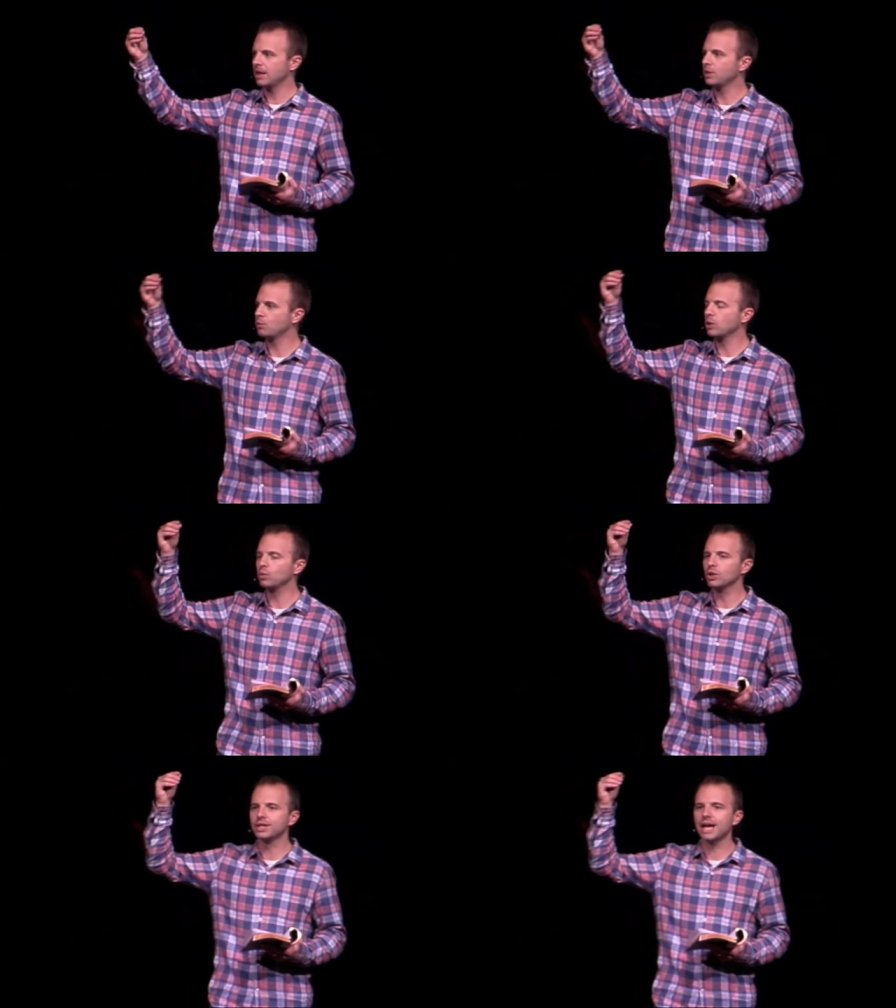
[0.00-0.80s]
then we
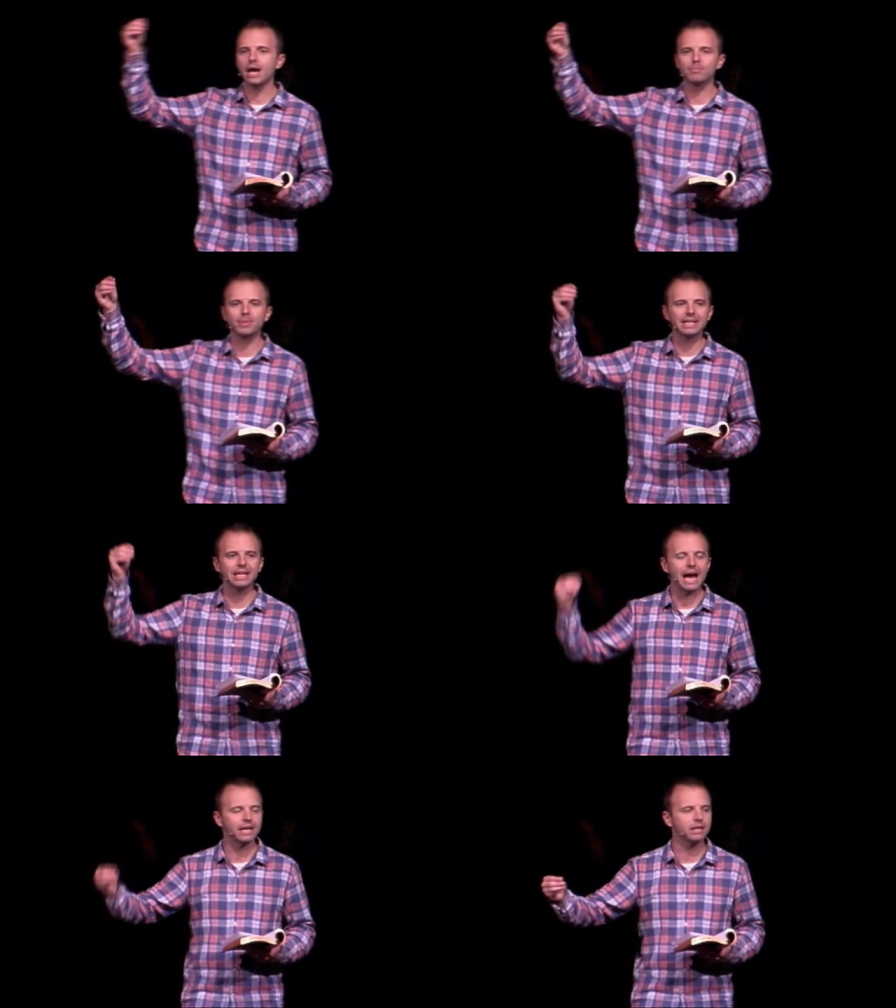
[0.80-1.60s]
will not be
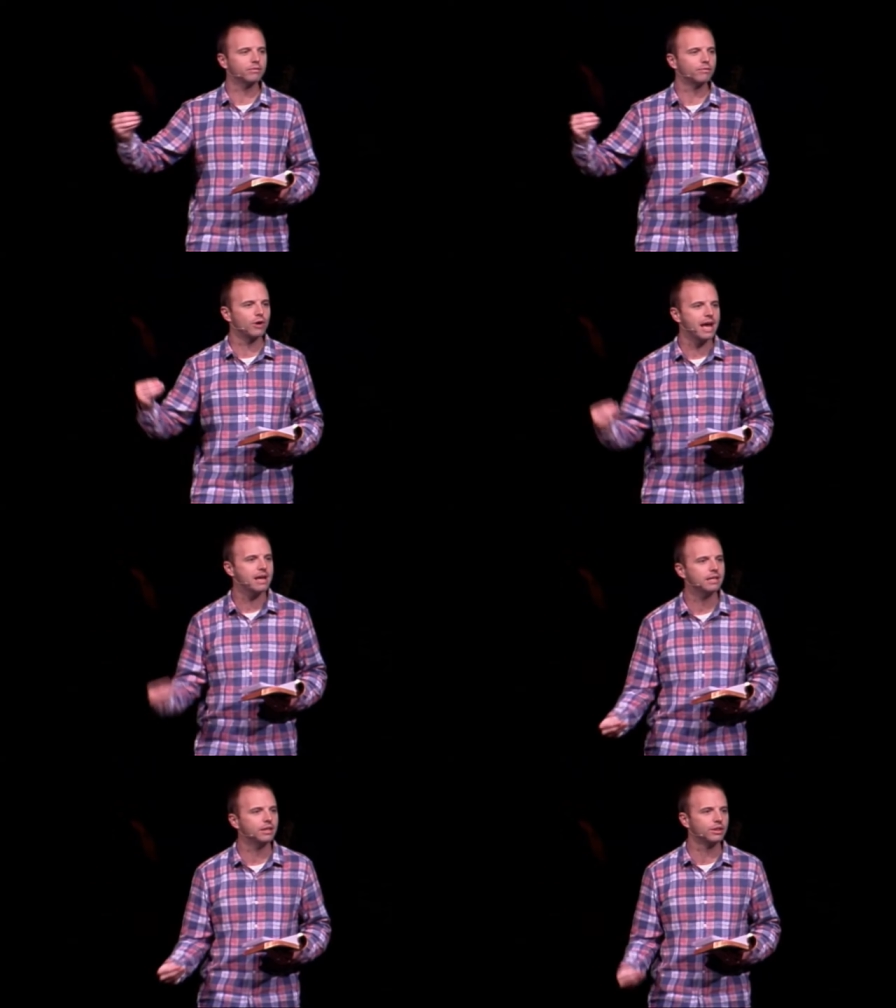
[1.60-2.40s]
lacking for
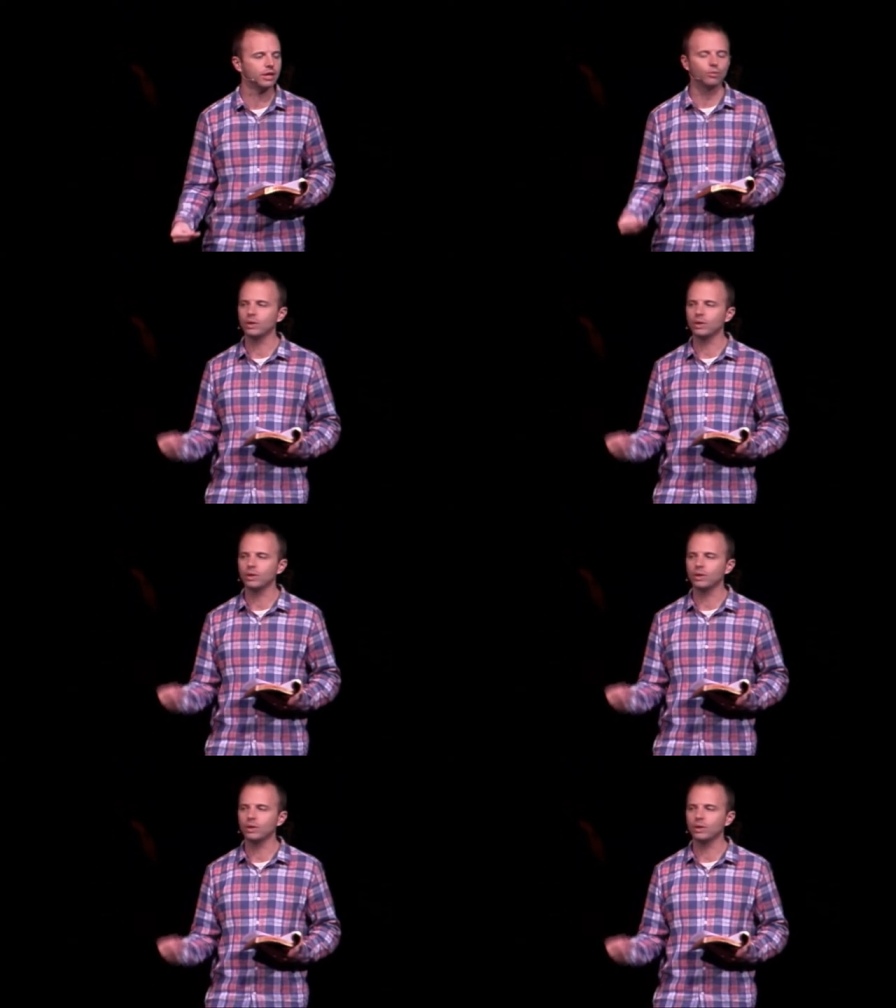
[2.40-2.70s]
anything.